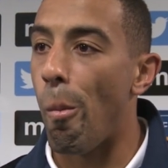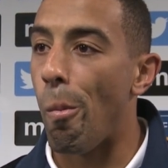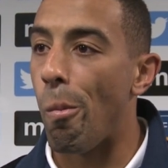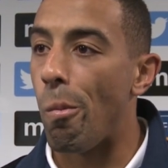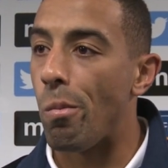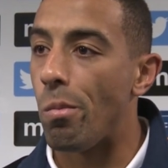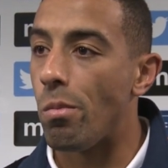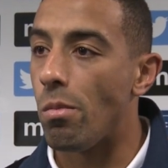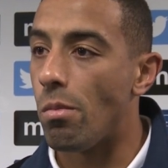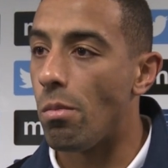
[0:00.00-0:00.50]

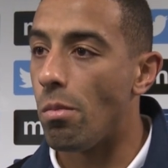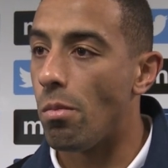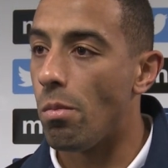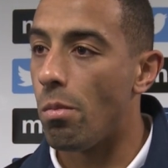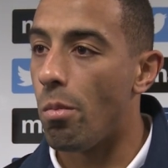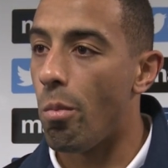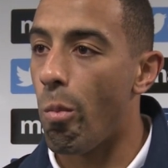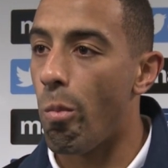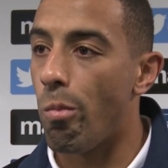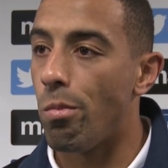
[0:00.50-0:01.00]

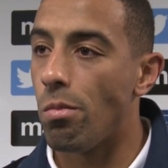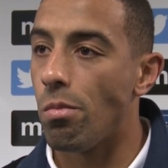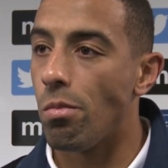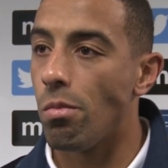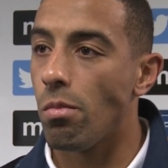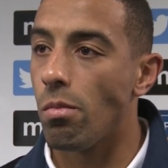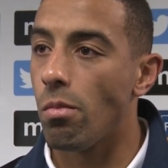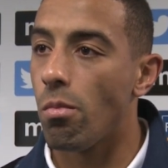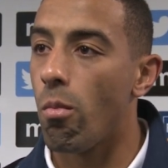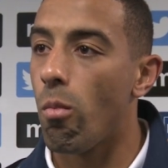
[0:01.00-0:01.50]
as pleased
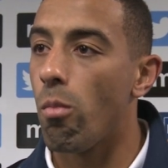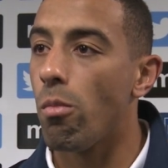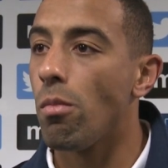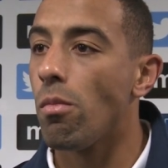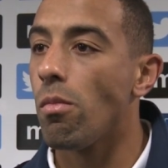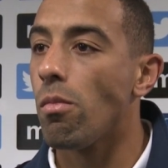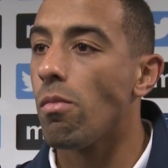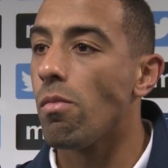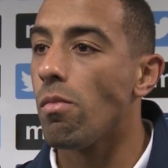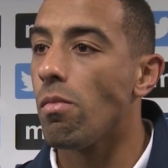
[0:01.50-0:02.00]
as you are to get
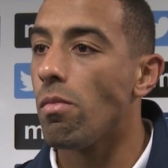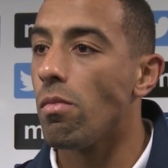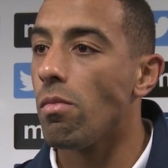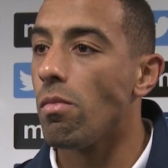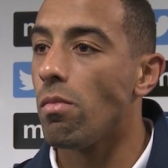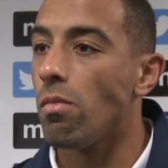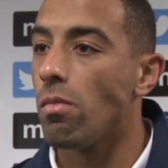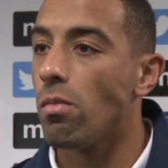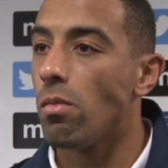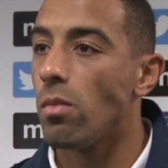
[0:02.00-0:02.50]
the three
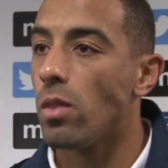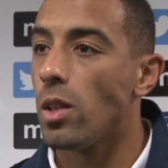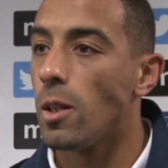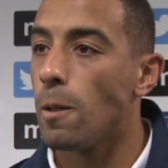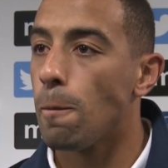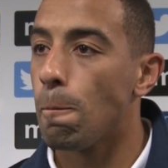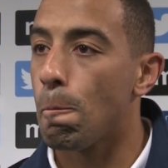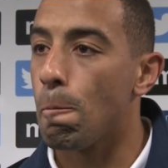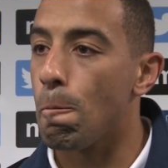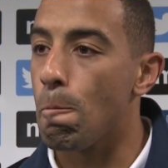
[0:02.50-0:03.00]
goals, you must be
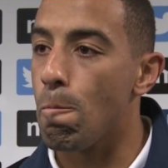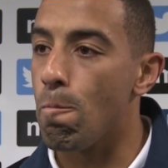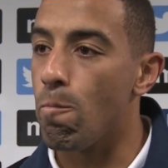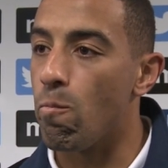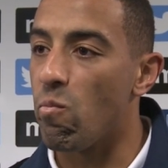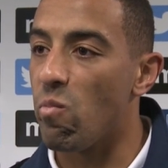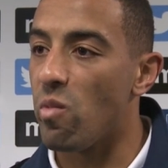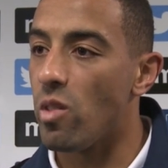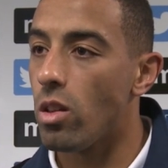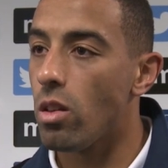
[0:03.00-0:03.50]
delighted
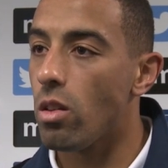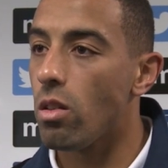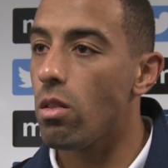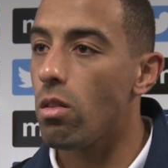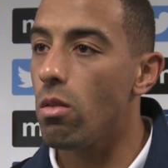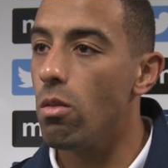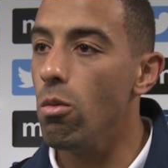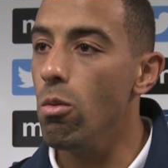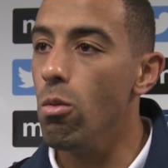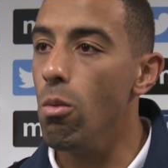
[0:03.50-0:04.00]
as a team with
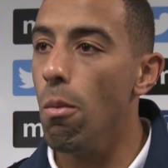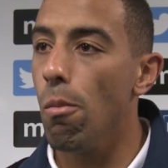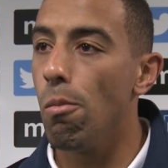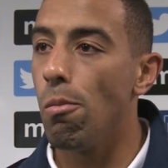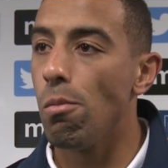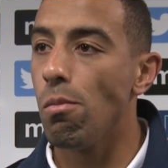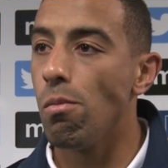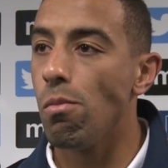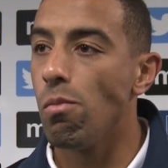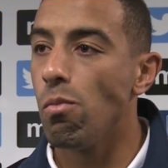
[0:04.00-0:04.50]
a clean
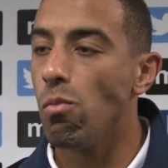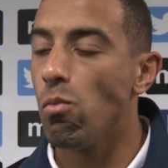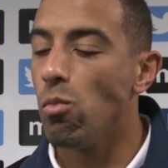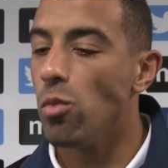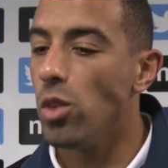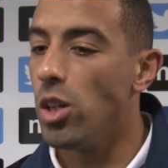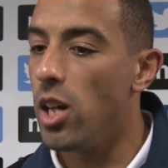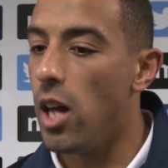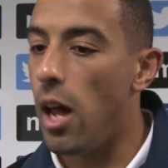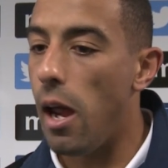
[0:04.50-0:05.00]
sheet as well.
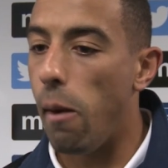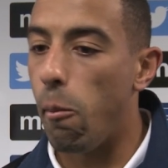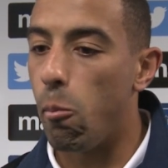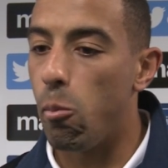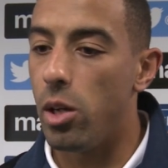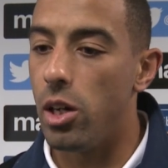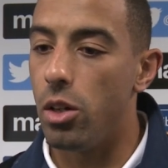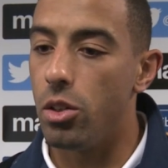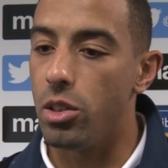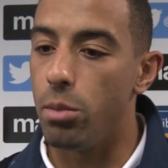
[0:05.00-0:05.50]
Yeah,
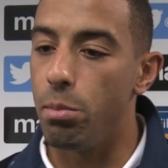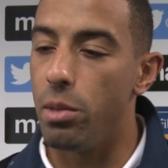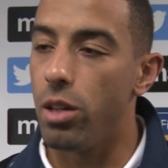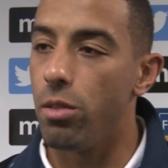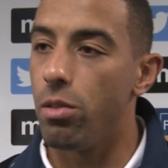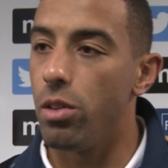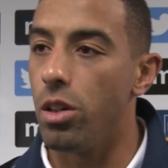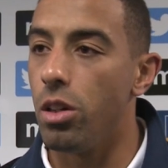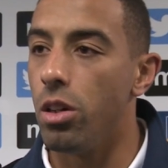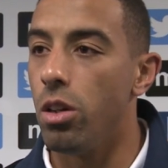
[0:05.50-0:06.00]
that was a big
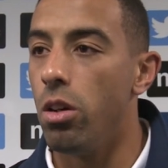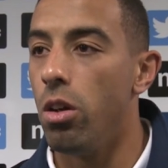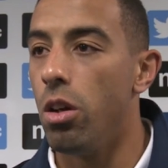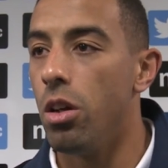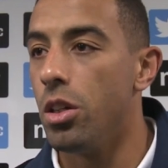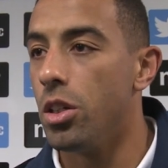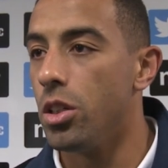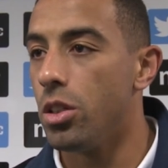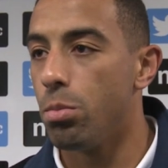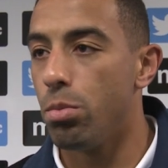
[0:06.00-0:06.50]
thing. You know,
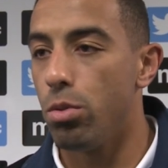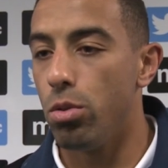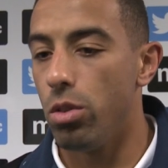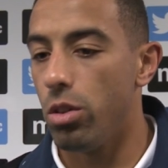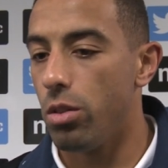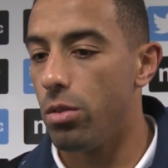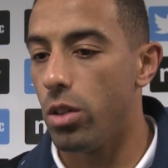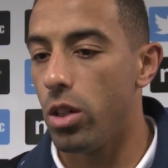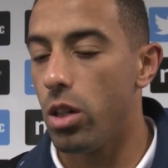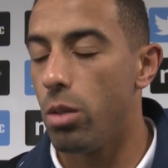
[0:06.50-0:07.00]
Lonna's pulled
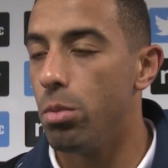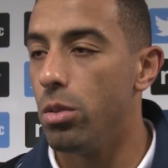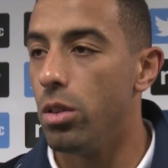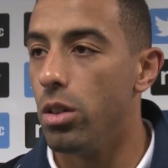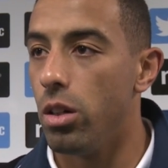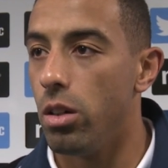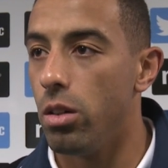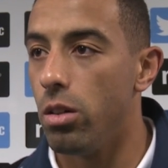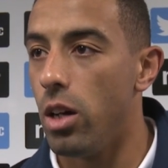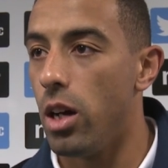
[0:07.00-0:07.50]
off a couple
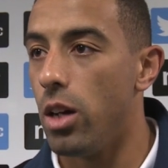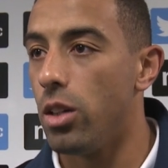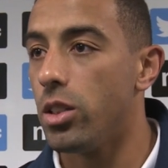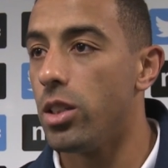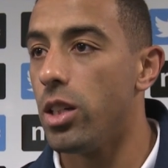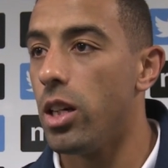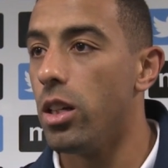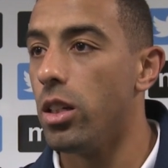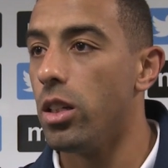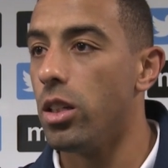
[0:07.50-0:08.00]
of
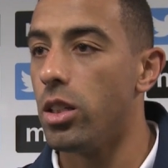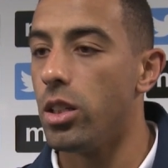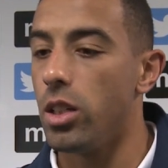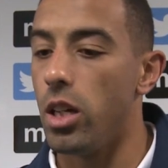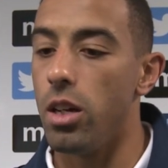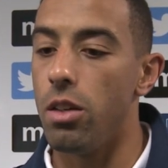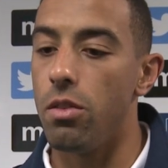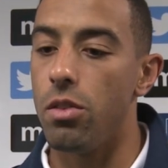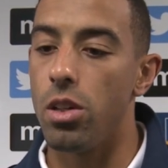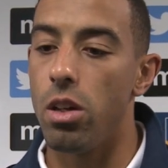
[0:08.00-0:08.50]
outstanding
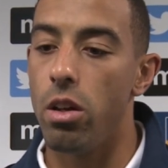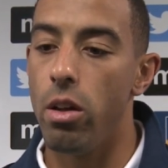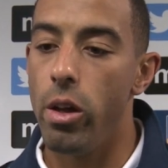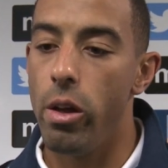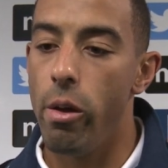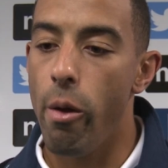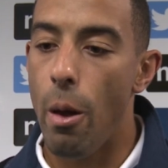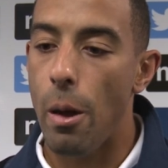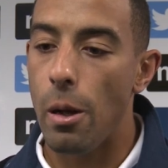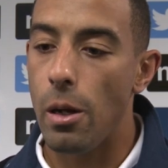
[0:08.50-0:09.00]
saves
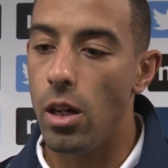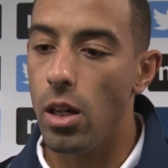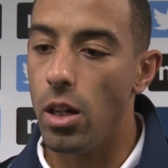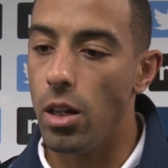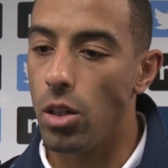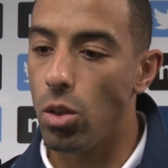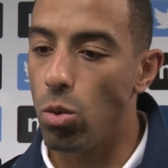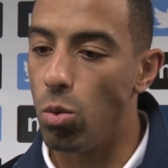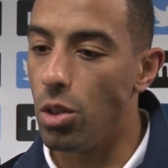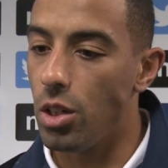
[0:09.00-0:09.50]

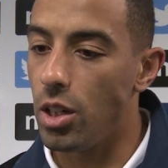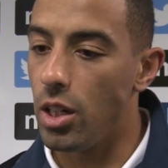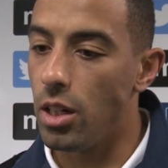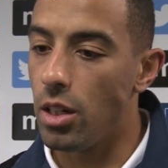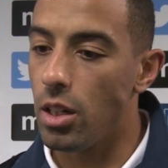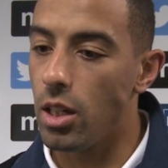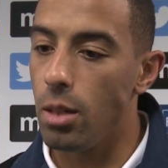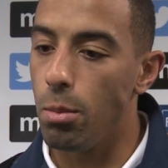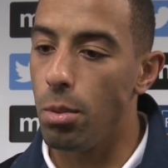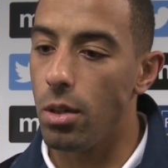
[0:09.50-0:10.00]
towards the
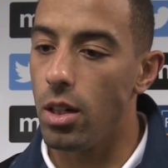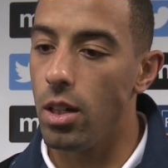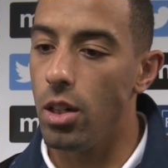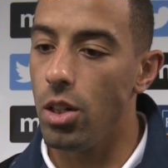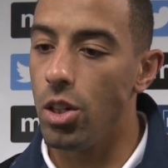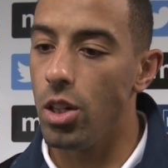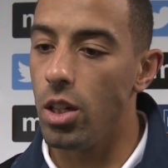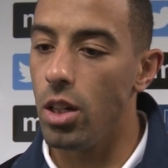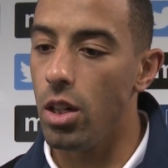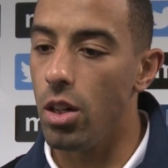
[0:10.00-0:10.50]
end to keep a clean
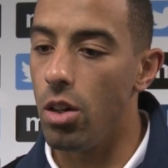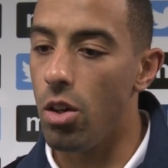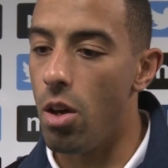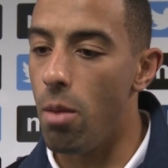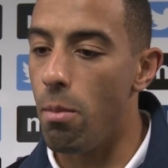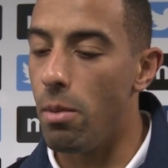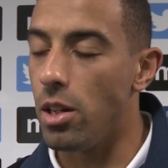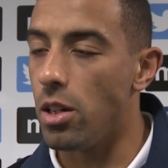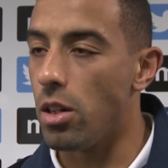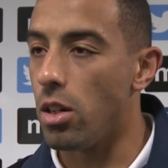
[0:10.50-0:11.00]
sheet. You know,
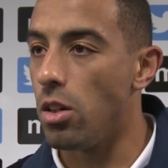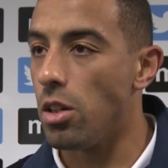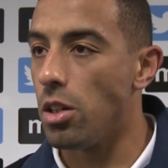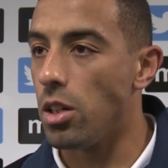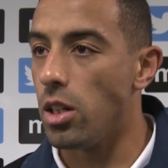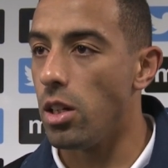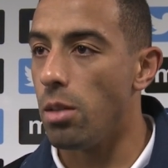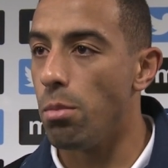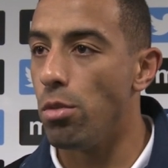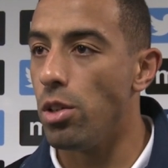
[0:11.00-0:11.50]
it means a lot
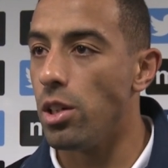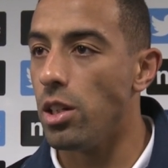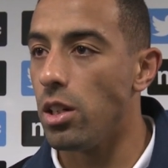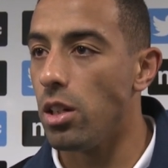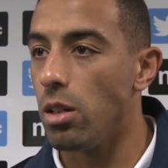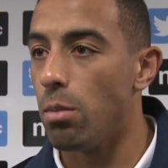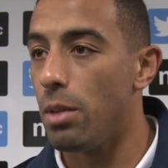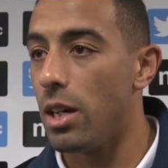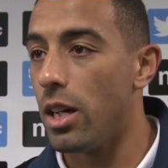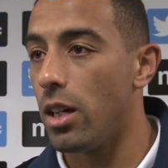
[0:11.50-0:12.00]
to them boys
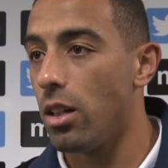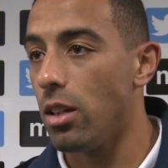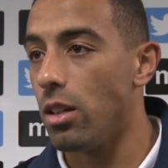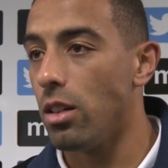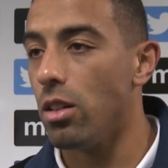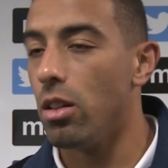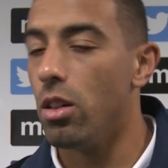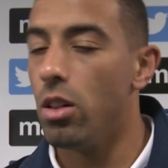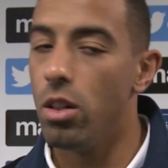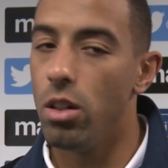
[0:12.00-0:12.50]
at the back,
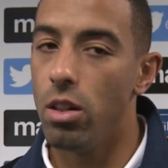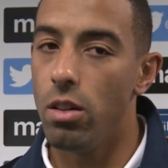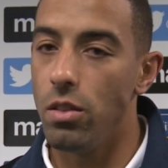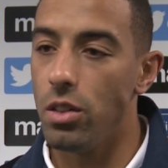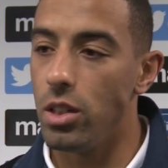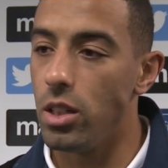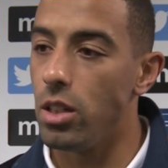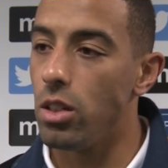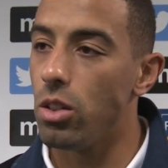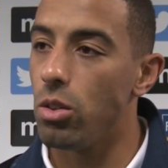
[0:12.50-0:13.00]
and
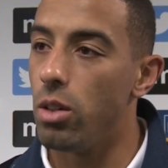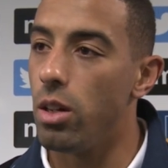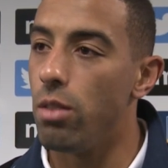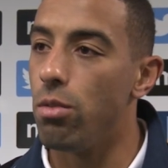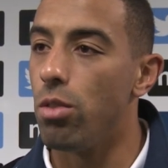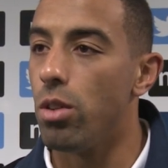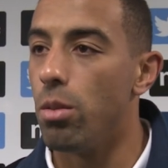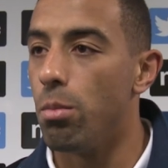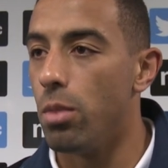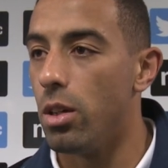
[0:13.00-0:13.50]
obviously to
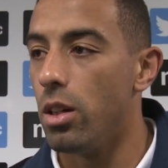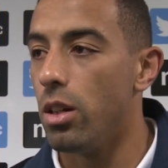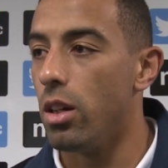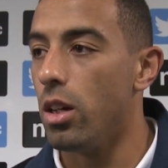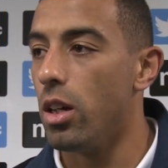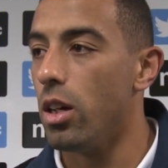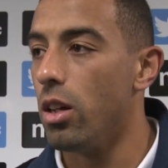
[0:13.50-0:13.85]
everyone. But